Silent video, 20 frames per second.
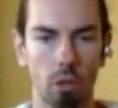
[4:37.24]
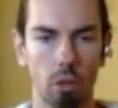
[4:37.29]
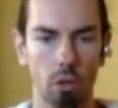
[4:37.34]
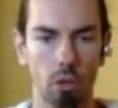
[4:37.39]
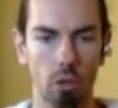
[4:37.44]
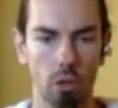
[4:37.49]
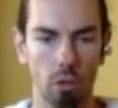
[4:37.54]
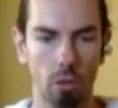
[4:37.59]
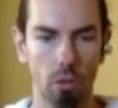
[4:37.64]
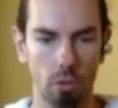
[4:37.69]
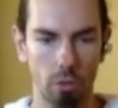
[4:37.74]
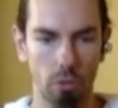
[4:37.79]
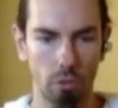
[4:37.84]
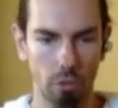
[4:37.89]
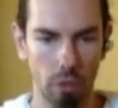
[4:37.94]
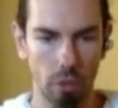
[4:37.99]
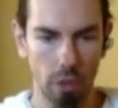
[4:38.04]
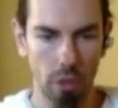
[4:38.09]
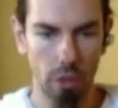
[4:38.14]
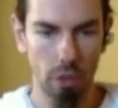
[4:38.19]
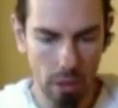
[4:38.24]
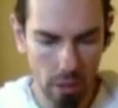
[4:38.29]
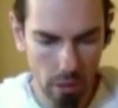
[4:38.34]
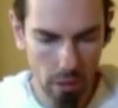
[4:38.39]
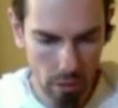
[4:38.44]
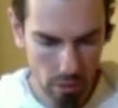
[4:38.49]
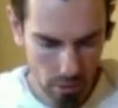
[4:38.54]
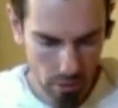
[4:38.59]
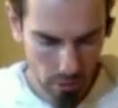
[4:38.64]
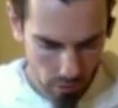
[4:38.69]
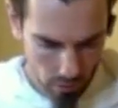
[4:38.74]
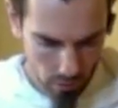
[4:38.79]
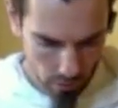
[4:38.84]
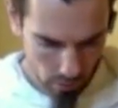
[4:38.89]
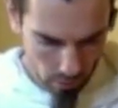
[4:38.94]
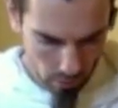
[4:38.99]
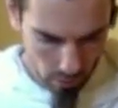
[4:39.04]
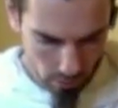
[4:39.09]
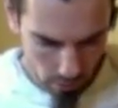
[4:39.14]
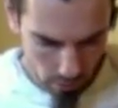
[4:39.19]
just feeling
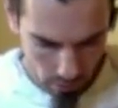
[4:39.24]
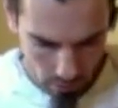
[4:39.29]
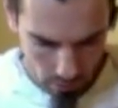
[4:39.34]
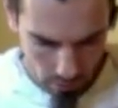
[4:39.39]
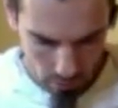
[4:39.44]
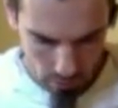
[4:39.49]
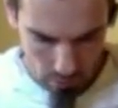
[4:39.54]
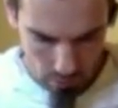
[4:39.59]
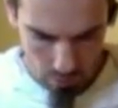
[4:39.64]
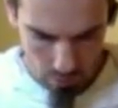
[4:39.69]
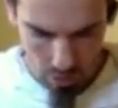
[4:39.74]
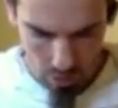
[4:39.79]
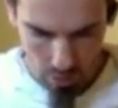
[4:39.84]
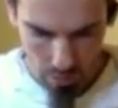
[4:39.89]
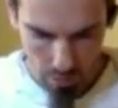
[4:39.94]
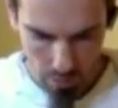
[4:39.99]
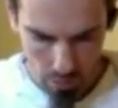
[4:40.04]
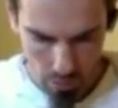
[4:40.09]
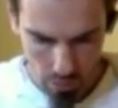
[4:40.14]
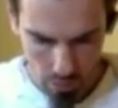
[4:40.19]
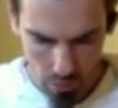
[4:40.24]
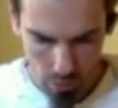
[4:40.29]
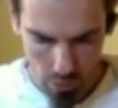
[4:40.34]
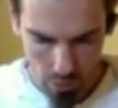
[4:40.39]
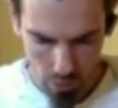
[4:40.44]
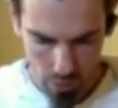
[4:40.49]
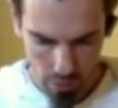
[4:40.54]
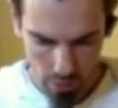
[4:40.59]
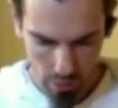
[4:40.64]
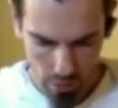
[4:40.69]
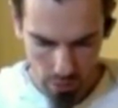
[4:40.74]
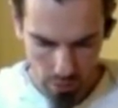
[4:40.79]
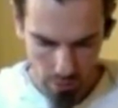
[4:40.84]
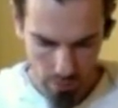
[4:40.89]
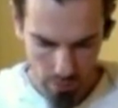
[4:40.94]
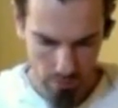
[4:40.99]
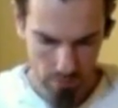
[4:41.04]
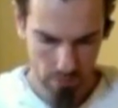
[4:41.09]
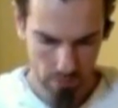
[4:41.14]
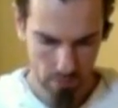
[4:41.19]
the abdominal breathing,
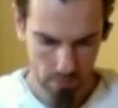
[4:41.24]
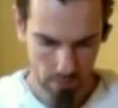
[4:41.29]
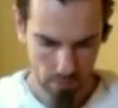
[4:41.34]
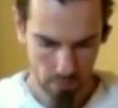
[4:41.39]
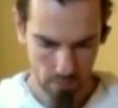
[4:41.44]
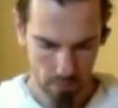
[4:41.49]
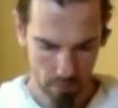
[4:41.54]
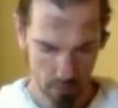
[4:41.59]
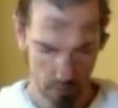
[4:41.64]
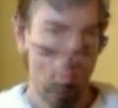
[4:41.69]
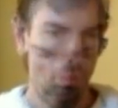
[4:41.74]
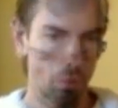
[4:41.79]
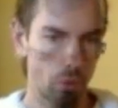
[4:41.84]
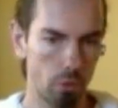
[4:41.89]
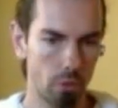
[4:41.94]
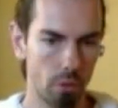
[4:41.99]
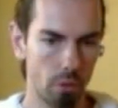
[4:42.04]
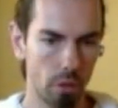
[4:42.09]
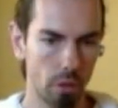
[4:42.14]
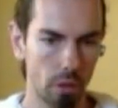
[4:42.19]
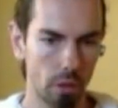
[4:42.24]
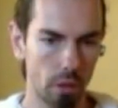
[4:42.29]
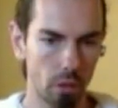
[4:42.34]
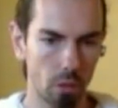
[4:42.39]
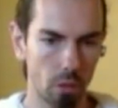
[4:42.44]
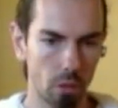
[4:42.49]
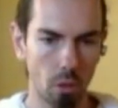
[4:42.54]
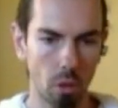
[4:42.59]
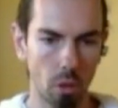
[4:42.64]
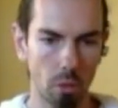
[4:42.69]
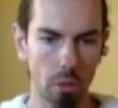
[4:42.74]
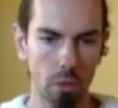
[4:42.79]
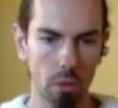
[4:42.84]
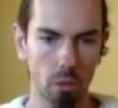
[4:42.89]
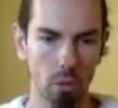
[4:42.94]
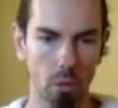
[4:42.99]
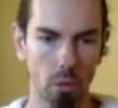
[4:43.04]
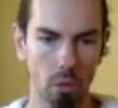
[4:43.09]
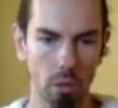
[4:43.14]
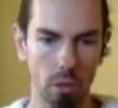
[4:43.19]
feeling the
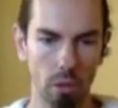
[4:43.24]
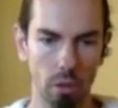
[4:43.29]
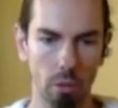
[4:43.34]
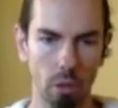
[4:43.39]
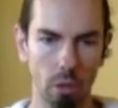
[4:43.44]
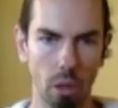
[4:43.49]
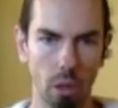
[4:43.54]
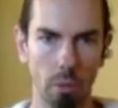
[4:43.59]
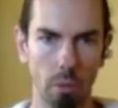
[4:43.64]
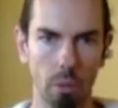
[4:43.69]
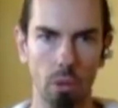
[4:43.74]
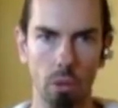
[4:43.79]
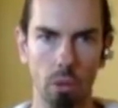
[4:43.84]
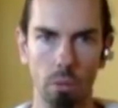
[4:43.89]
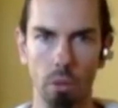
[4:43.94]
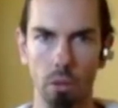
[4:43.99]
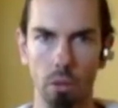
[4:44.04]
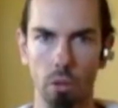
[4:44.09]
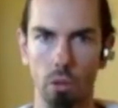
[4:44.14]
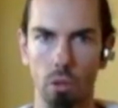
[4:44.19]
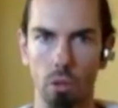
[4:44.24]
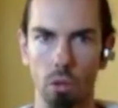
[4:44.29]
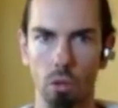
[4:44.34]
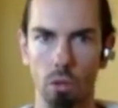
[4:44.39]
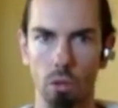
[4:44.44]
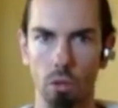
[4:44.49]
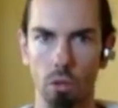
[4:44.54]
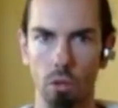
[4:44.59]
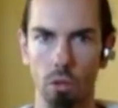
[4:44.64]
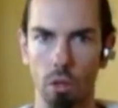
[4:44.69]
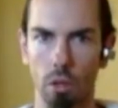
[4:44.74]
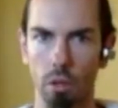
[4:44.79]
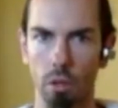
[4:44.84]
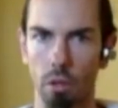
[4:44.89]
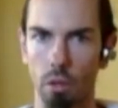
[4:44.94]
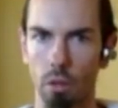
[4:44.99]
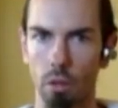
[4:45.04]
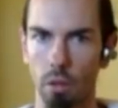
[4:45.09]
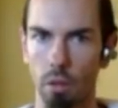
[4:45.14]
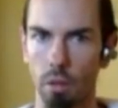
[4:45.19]
moment where the abdominal muscles start
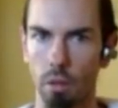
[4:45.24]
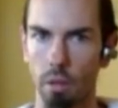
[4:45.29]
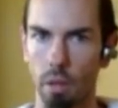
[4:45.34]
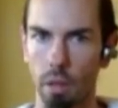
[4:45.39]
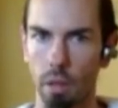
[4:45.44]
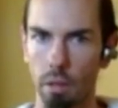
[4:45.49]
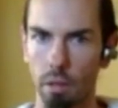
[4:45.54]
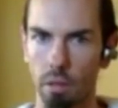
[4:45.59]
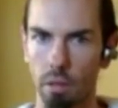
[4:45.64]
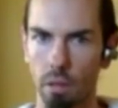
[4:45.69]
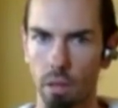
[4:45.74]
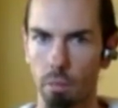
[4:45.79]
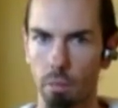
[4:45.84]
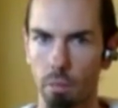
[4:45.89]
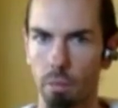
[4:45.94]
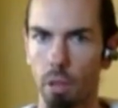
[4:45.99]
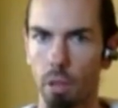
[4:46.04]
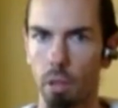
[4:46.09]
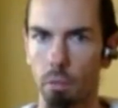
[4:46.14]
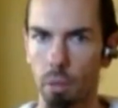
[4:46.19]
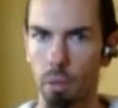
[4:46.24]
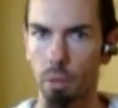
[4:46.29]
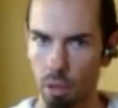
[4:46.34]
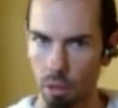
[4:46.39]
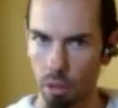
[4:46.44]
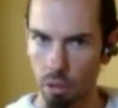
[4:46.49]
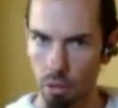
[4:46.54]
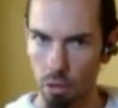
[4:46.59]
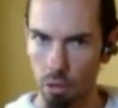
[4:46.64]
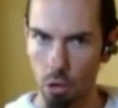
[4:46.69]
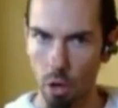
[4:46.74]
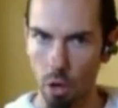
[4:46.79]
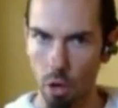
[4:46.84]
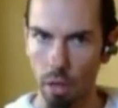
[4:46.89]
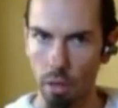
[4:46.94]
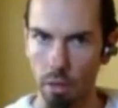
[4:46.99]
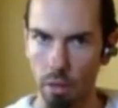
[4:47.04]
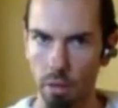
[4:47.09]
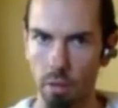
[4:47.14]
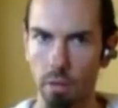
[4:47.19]
to tense up, not being
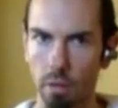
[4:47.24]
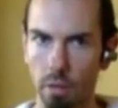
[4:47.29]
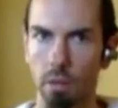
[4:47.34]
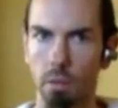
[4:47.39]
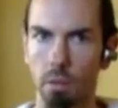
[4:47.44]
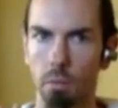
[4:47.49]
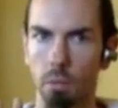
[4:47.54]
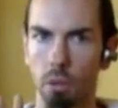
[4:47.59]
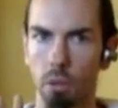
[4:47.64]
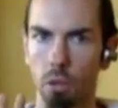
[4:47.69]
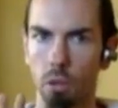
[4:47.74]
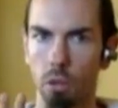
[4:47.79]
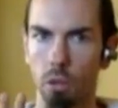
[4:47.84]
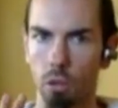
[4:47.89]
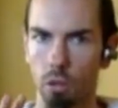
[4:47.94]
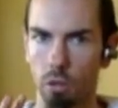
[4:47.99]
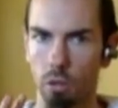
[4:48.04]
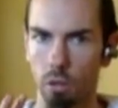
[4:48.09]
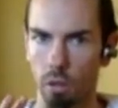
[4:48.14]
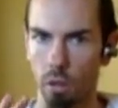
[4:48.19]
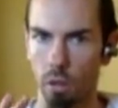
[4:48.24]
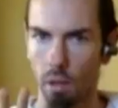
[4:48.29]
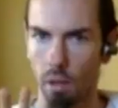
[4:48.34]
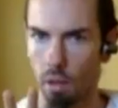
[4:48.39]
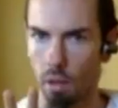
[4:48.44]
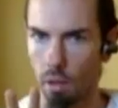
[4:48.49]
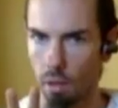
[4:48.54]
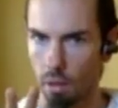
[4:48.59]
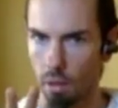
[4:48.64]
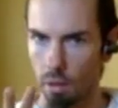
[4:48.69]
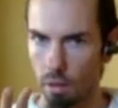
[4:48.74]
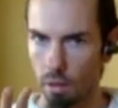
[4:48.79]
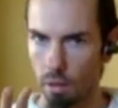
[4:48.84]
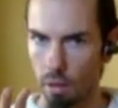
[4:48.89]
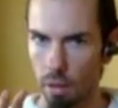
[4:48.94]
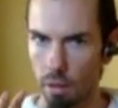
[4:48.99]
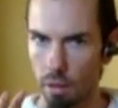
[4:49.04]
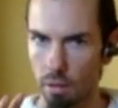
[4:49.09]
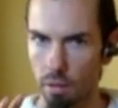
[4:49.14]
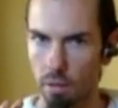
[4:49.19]
contracted, but just
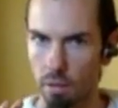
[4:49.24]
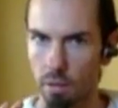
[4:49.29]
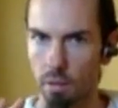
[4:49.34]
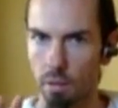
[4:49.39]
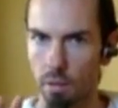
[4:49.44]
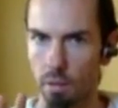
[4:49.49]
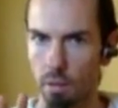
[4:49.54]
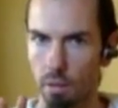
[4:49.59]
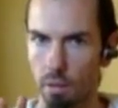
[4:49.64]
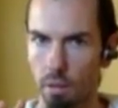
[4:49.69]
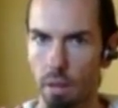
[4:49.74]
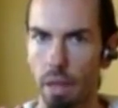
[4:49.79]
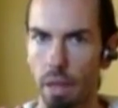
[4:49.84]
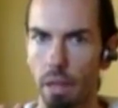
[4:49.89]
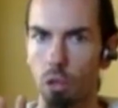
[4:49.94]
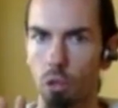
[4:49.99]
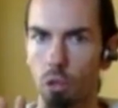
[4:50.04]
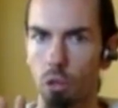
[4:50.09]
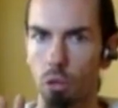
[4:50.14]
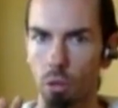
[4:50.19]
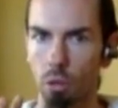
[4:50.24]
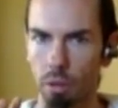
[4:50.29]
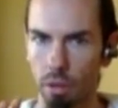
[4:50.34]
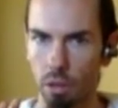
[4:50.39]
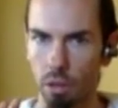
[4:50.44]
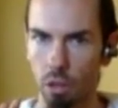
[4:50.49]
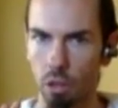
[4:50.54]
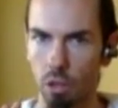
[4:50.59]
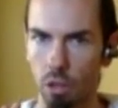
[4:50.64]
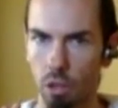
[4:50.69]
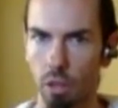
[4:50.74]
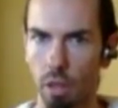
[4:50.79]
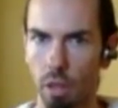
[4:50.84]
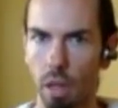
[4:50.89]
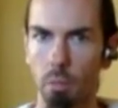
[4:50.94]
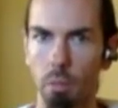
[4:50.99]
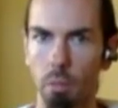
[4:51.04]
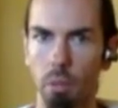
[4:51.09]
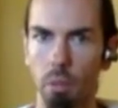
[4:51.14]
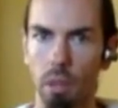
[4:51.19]
nice natural tension
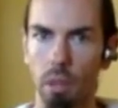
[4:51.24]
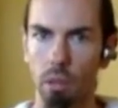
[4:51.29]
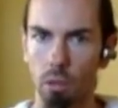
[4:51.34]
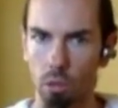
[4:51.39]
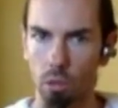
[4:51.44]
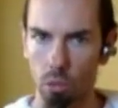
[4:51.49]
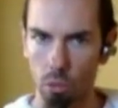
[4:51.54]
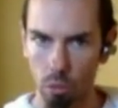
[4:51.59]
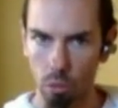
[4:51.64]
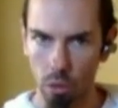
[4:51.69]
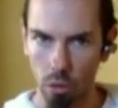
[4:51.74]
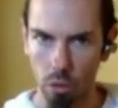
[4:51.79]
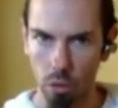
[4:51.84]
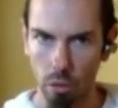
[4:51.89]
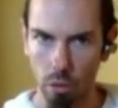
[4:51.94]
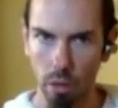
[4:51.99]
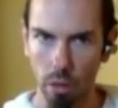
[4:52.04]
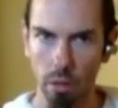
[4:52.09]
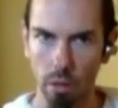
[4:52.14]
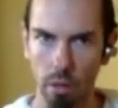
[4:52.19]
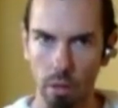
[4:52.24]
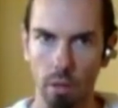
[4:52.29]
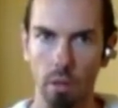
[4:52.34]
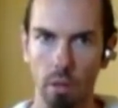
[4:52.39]
happening to redirect